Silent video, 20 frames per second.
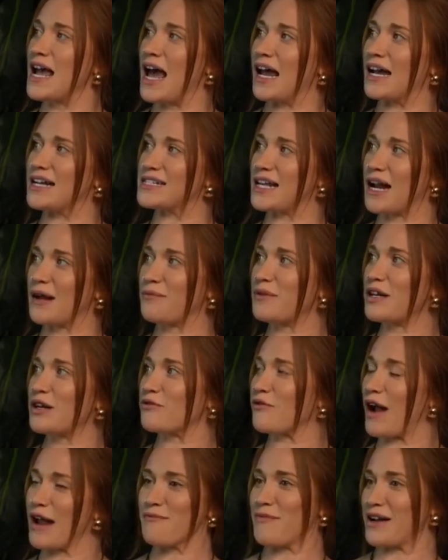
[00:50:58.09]
And I said, I'm going to
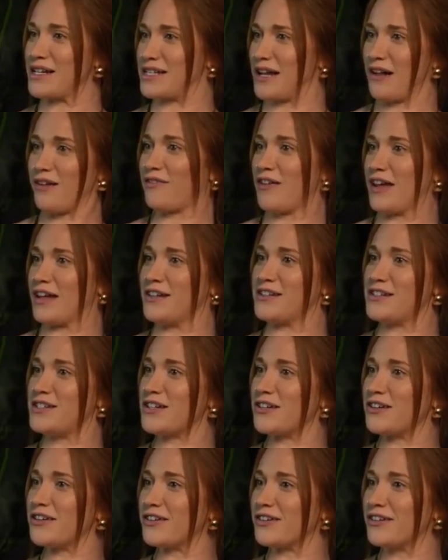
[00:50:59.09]
write myself
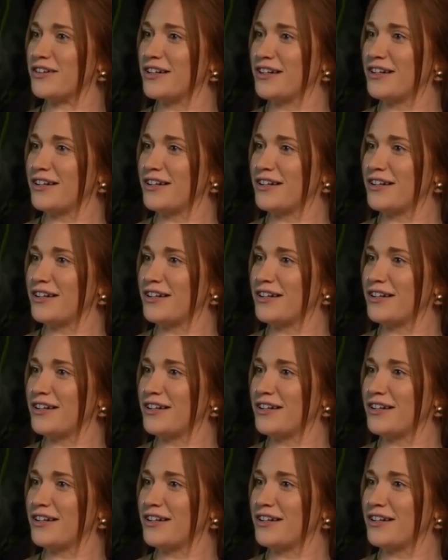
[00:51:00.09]
into